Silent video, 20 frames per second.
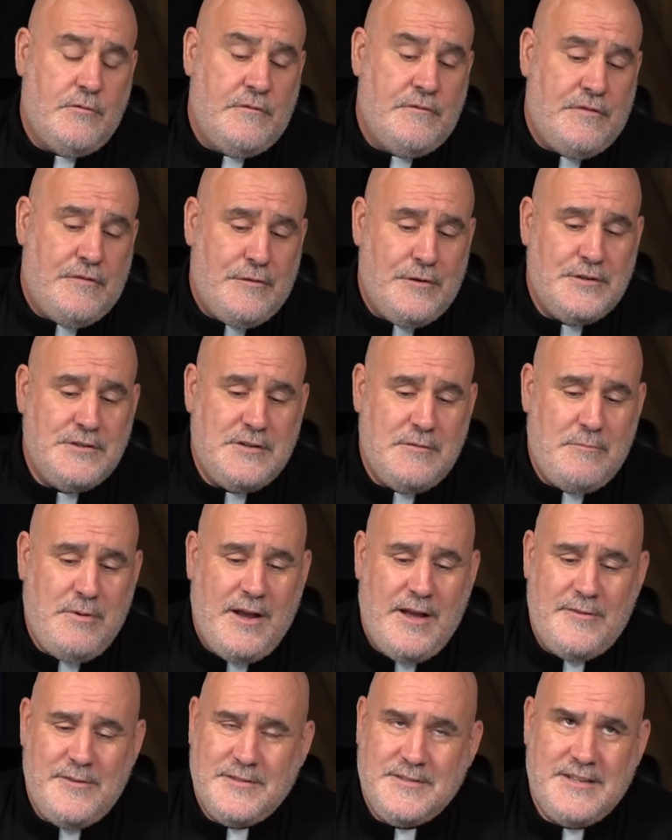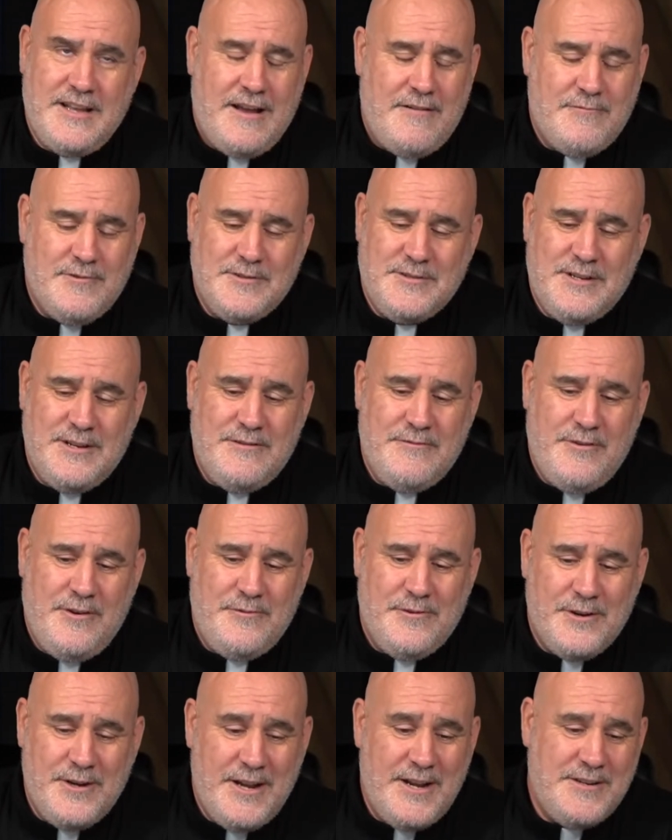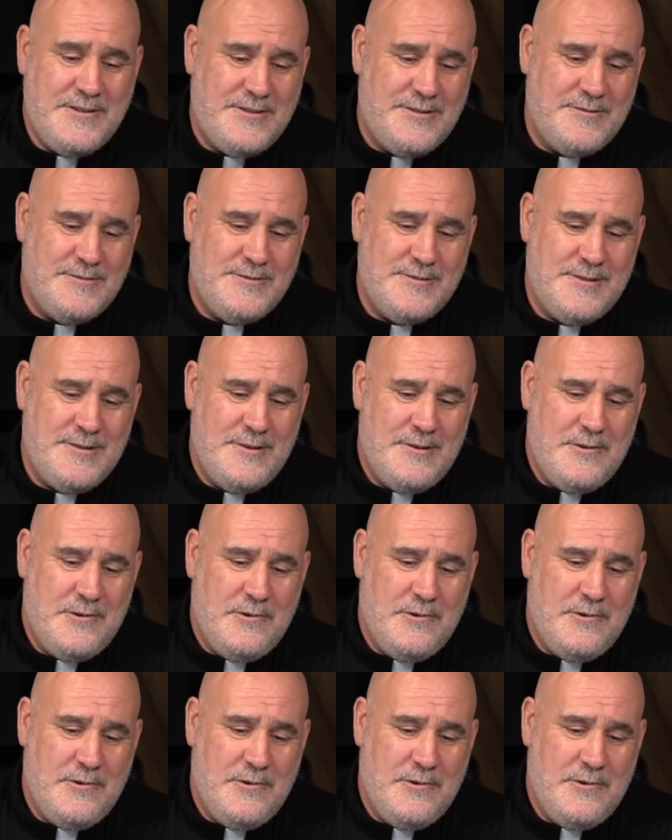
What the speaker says: infringe upon the sovereignty of other nations